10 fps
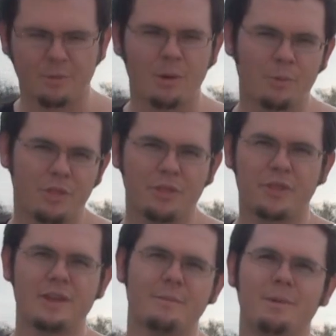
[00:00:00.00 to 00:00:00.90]
of went with the
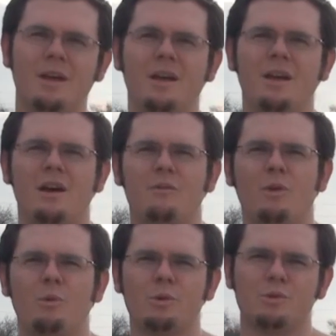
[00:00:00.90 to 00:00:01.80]
theme of
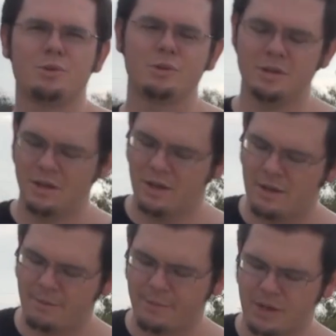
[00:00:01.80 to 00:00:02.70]
what we were doing.
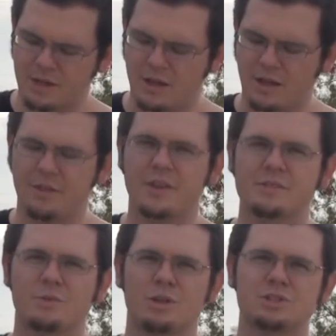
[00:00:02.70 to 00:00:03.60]
But thanks
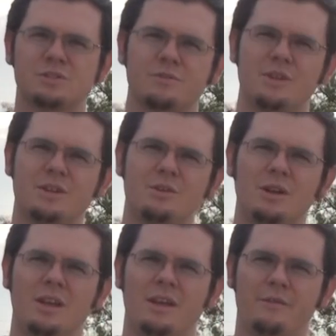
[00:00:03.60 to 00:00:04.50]
for watching the video.
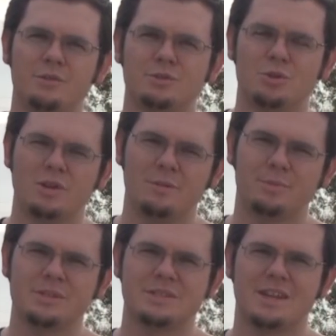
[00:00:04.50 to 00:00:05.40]
If you enjoyed it,
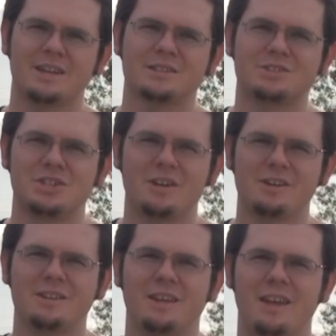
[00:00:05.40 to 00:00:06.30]
please like and share
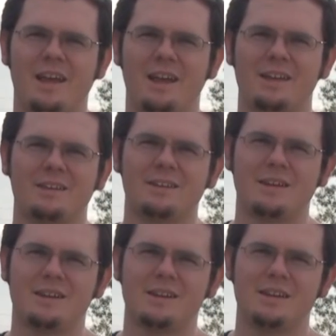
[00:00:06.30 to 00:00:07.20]
it. And
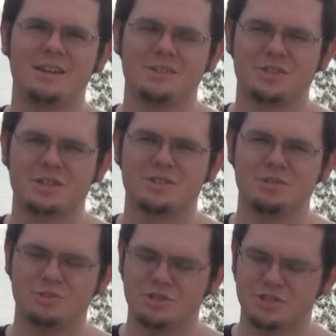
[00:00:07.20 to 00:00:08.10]
to
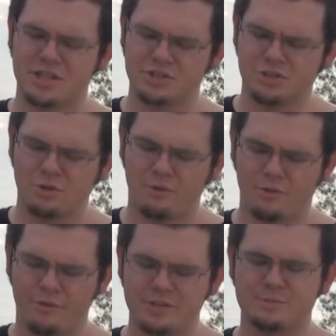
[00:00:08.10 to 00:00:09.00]
continue the discussion, go over
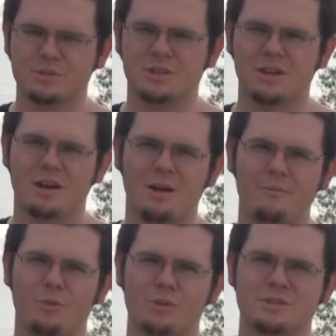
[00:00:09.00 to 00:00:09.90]
to
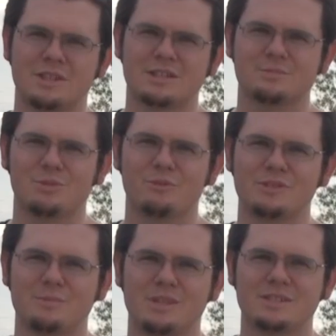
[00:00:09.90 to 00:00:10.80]

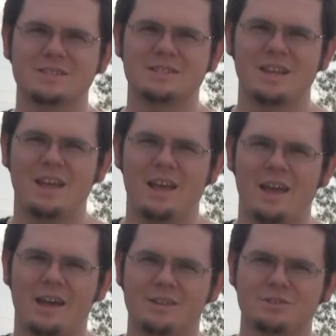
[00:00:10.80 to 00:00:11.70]
facebook.com/Murphy's Muskets.
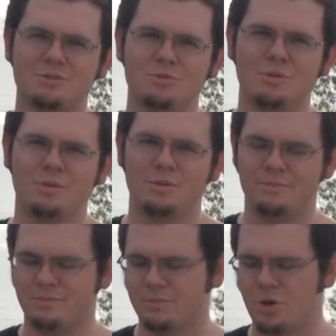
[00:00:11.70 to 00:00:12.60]
And to
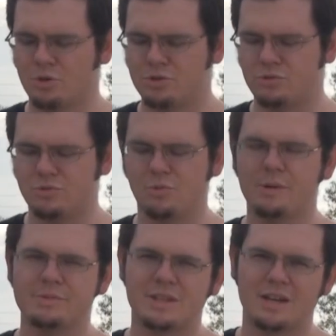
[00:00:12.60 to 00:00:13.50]
go to the
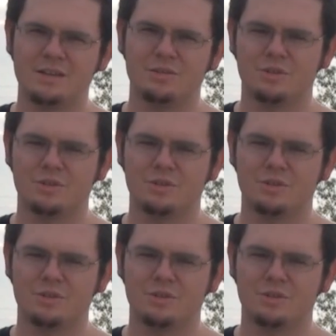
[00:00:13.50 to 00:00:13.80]
website, you